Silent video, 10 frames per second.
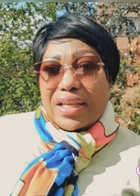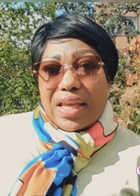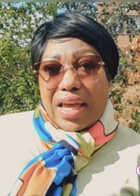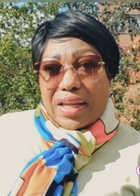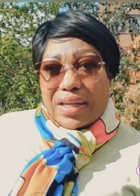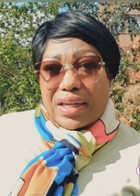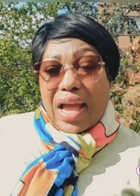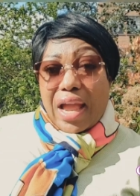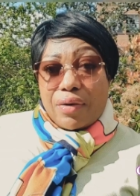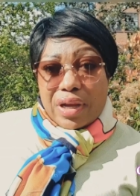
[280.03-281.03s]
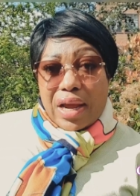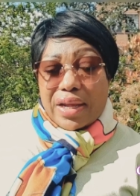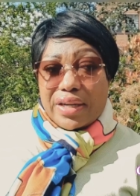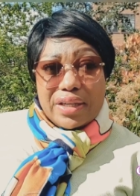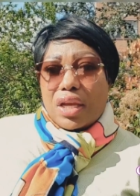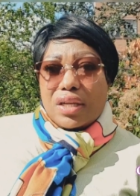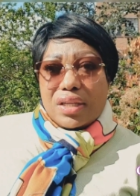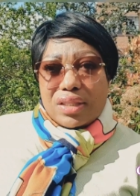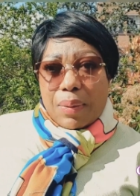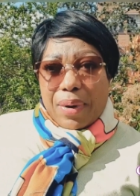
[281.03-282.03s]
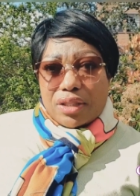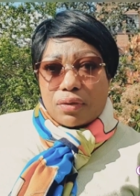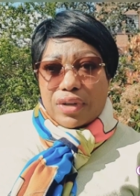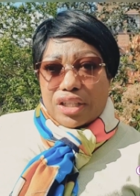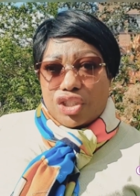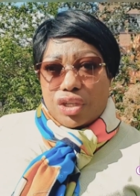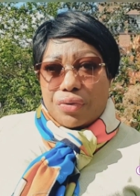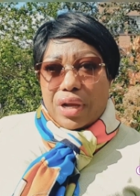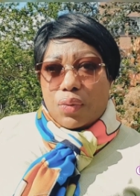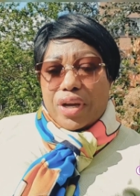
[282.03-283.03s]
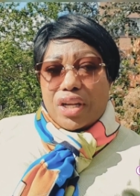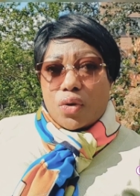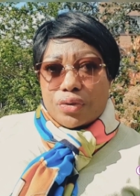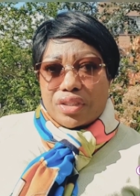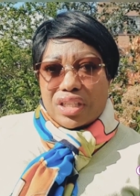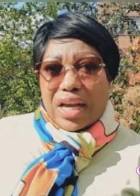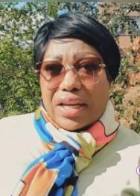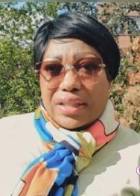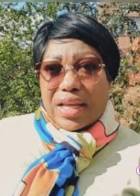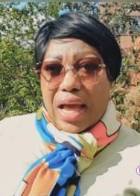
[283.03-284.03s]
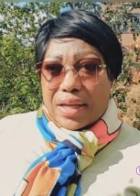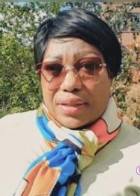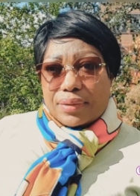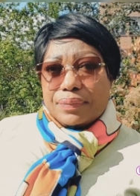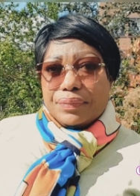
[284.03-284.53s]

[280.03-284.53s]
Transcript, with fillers: held in high regard in the eastern part of Nigeria, where they consider it as,